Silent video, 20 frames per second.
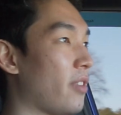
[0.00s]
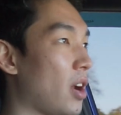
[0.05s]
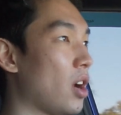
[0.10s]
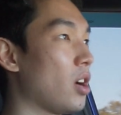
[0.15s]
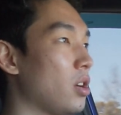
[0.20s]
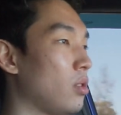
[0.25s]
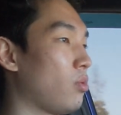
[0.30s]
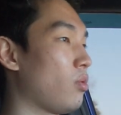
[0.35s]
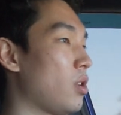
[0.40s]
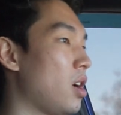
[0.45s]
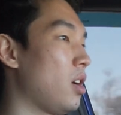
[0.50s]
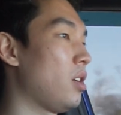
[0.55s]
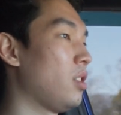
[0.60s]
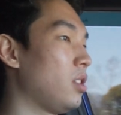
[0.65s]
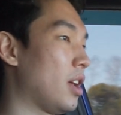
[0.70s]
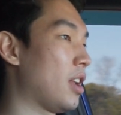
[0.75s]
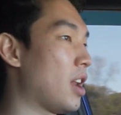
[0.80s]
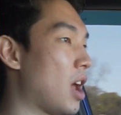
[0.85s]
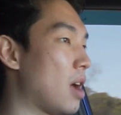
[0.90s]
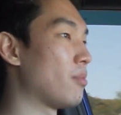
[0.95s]
very well,
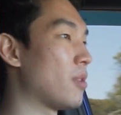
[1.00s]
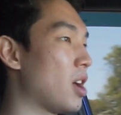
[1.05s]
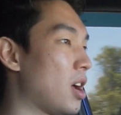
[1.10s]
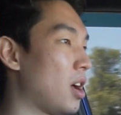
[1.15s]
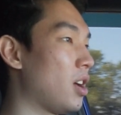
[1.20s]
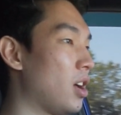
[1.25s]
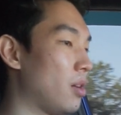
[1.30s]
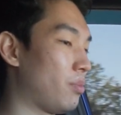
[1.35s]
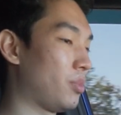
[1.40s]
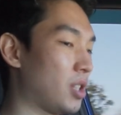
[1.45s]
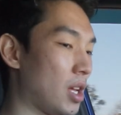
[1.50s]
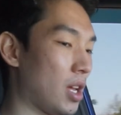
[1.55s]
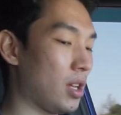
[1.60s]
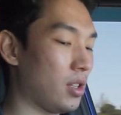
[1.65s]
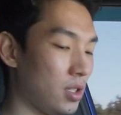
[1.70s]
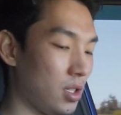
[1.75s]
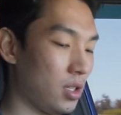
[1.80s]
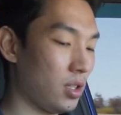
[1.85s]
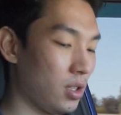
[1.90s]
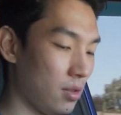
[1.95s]
and I'm not upset.